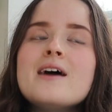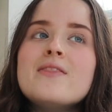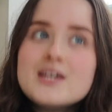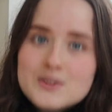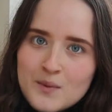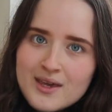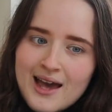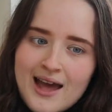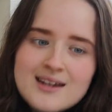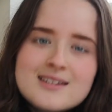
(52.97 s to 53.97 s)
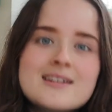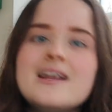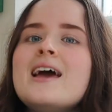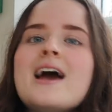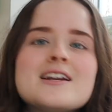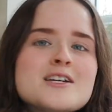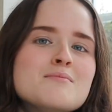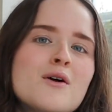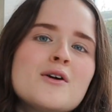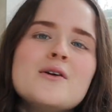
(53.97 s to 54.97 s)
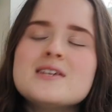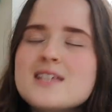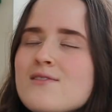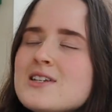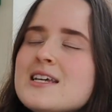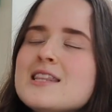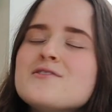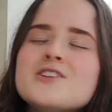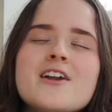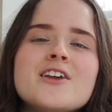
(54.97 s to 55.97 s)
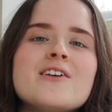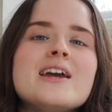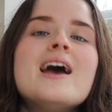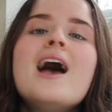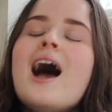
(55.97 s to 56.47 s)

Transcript: and this weekend, today and tomorrow the 17th of January,